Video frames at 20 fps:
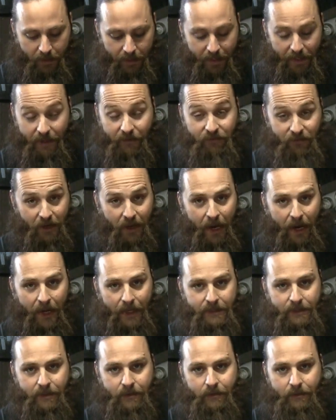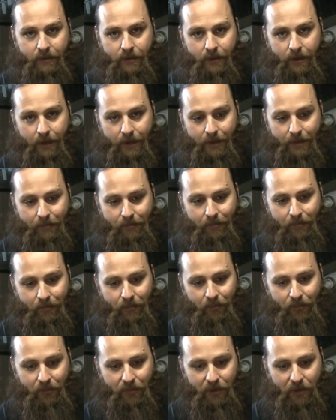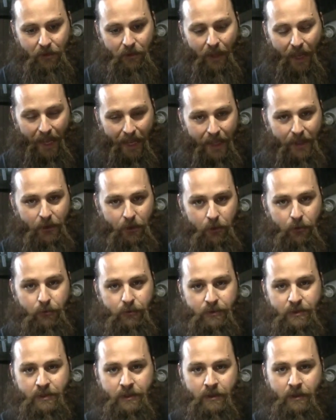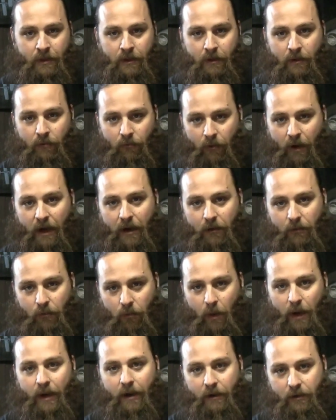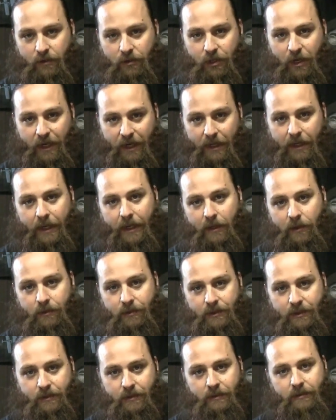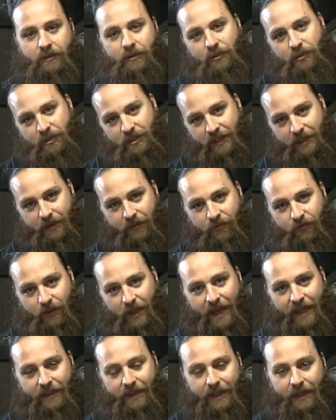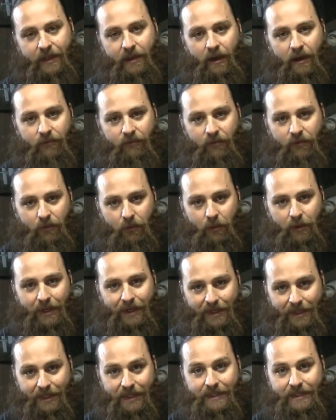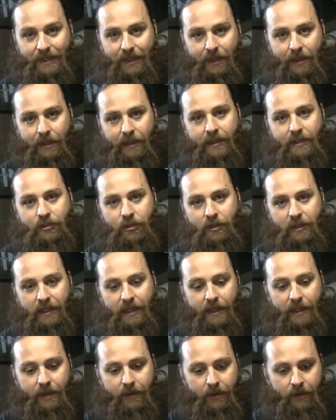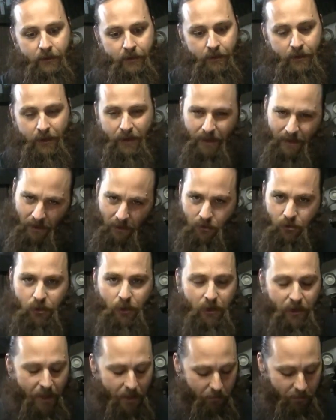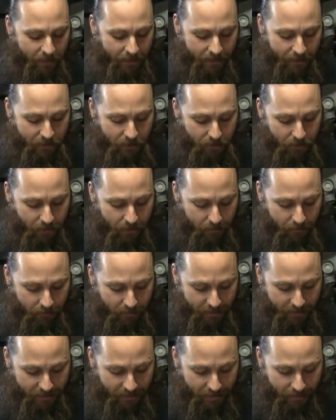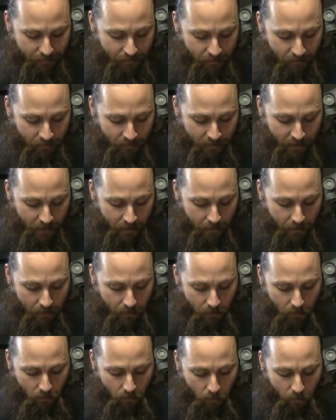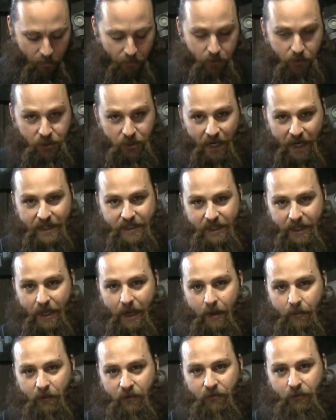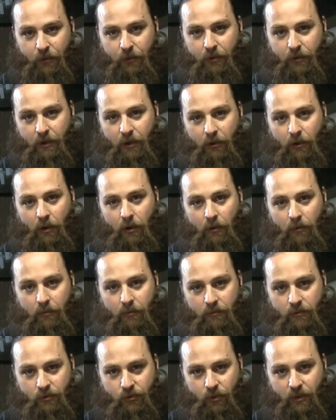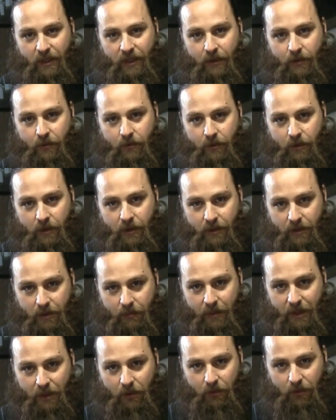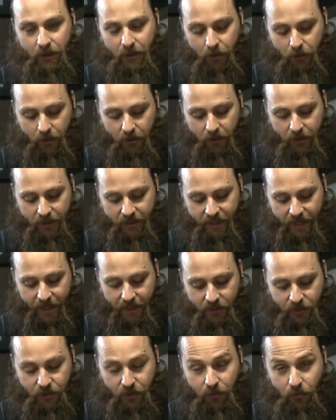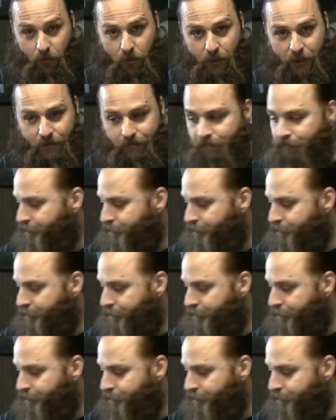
If not, you can use round wire shank nails. You just need to flatten the end off if you want a decent clench at the end, and I'll show you that when I get to it. But when you're sizing up, if you're doing your own drilling through the metal that you're going to attach to the wood,